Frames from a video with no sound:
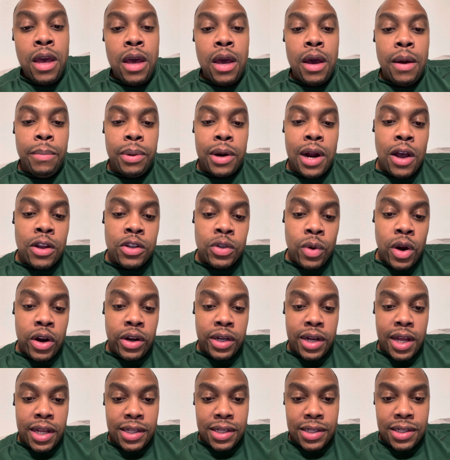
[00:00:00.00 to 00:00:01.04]
But I was working
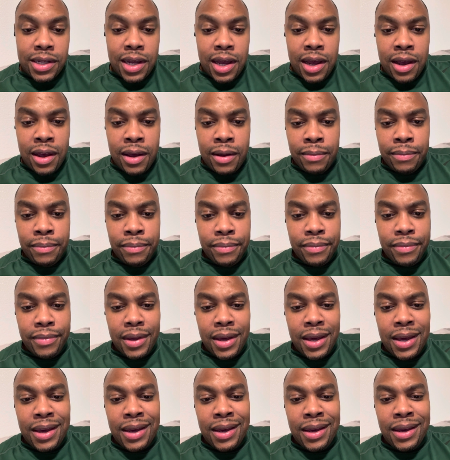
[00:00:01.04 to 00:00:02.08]
at the time,
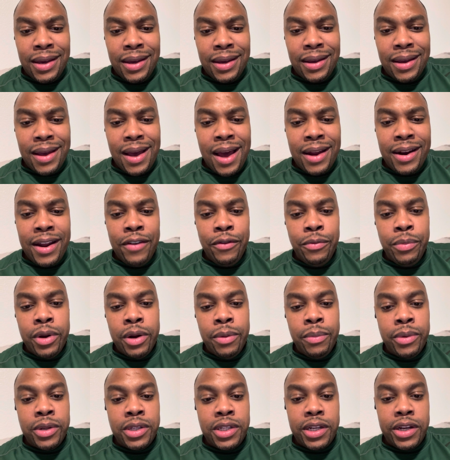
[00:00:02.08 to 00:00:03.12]
and I never been a
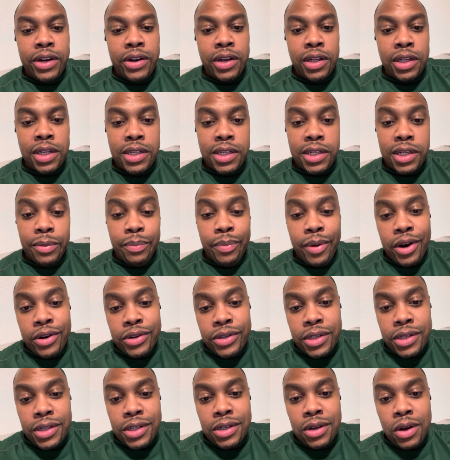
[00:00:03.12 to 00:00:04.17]
materialistic
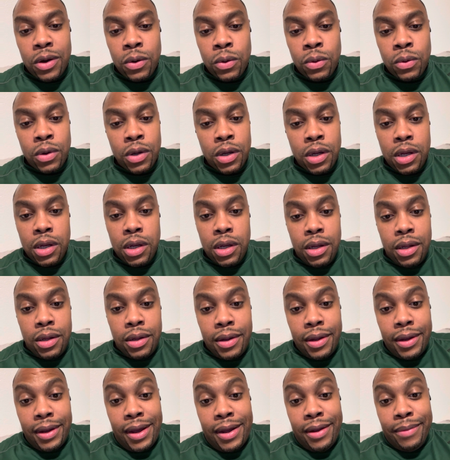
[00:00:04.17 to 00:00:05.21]
person. So
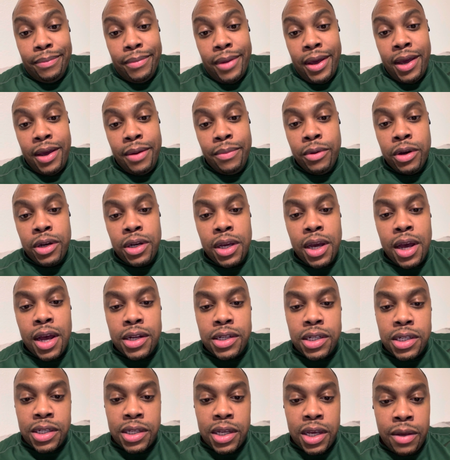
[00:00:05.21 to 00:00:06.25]
like I made money, I'll
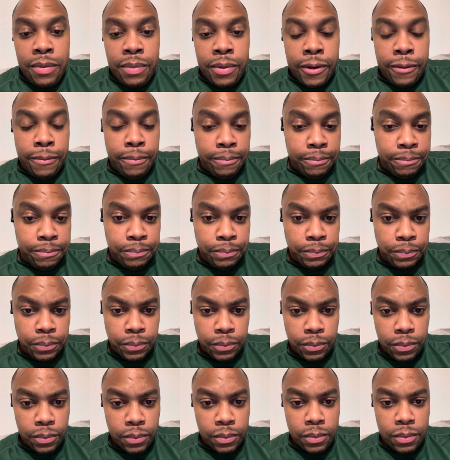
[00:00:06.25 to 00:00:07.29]
just keep it.
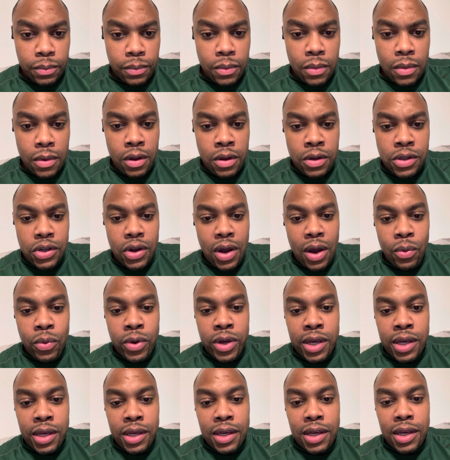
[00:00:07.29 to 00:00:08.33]
So I
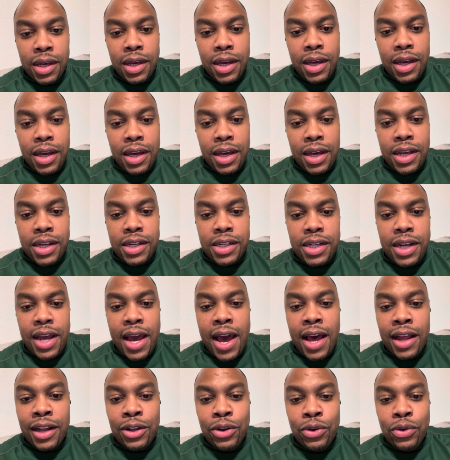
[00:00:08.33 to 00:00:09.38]
went, and she
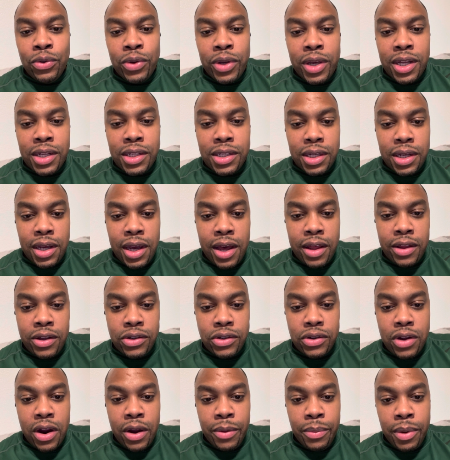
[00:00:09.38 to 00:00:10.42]
had a little get together.
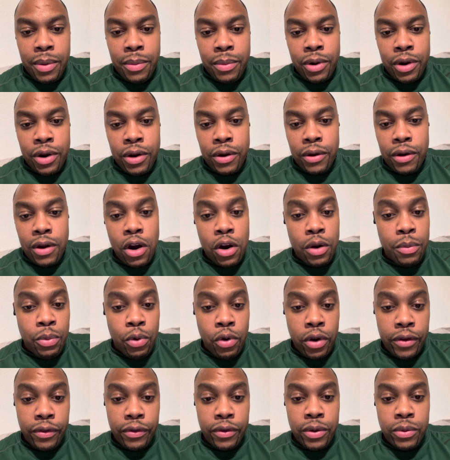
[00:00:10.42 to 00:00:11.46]
So I remember her
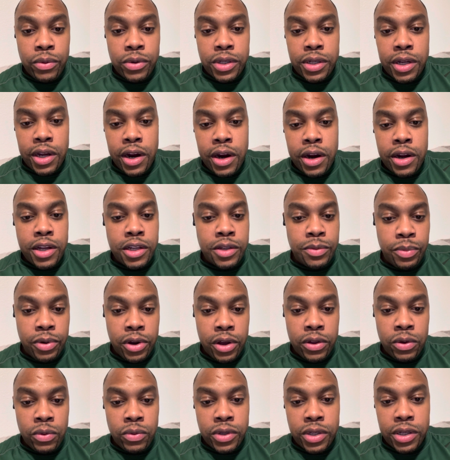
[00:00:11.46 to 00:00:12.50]
boyfriend was there, his
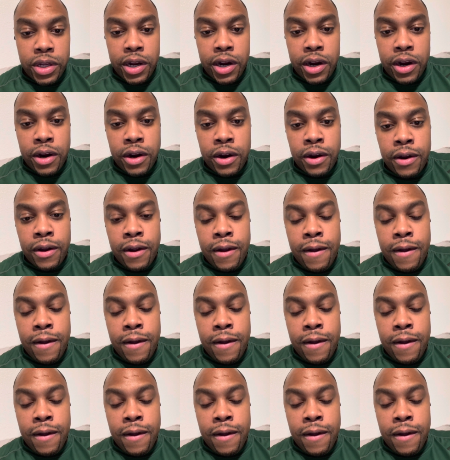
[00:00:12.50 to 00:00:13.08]
brother was there.